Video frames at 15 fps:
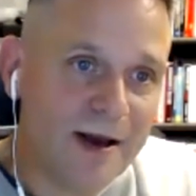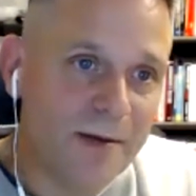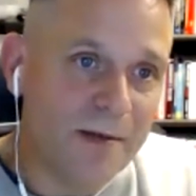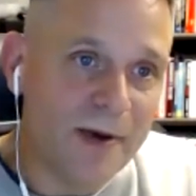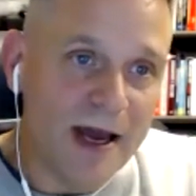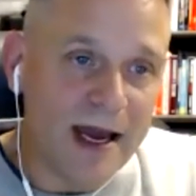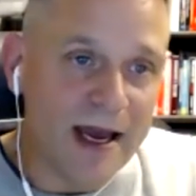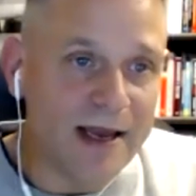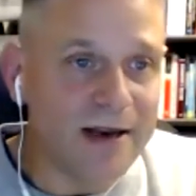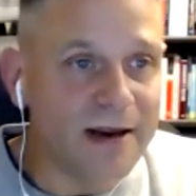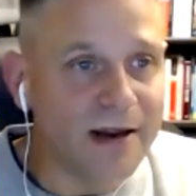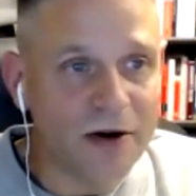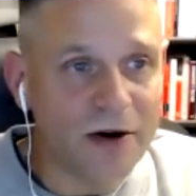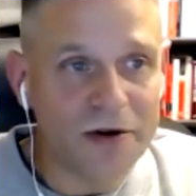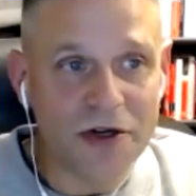But,
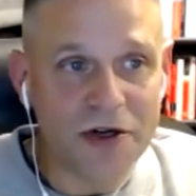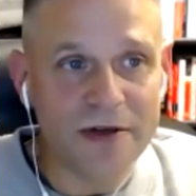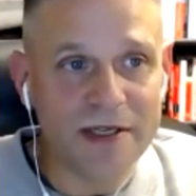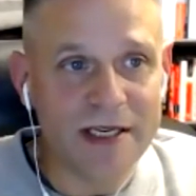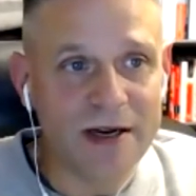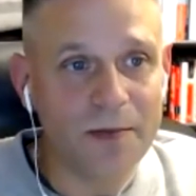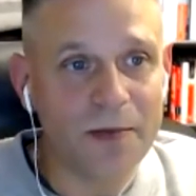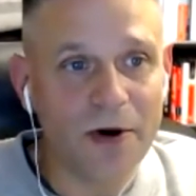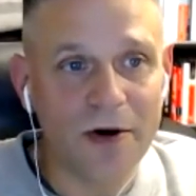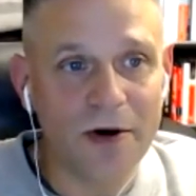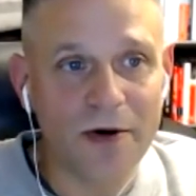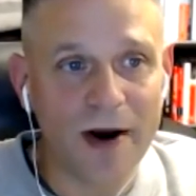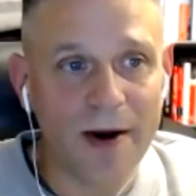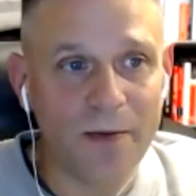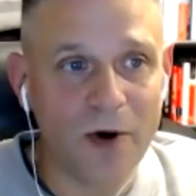you know, choosing a
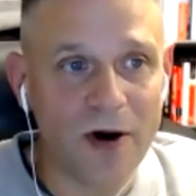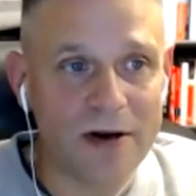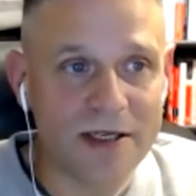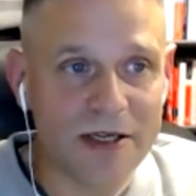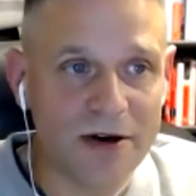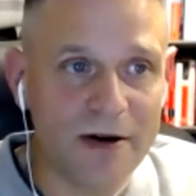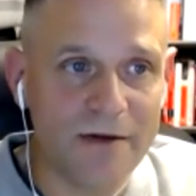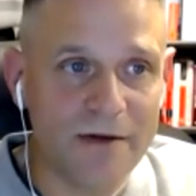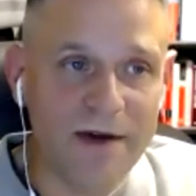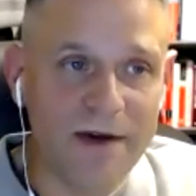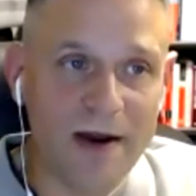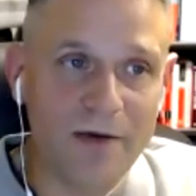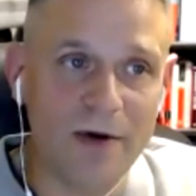program where it's a good fit,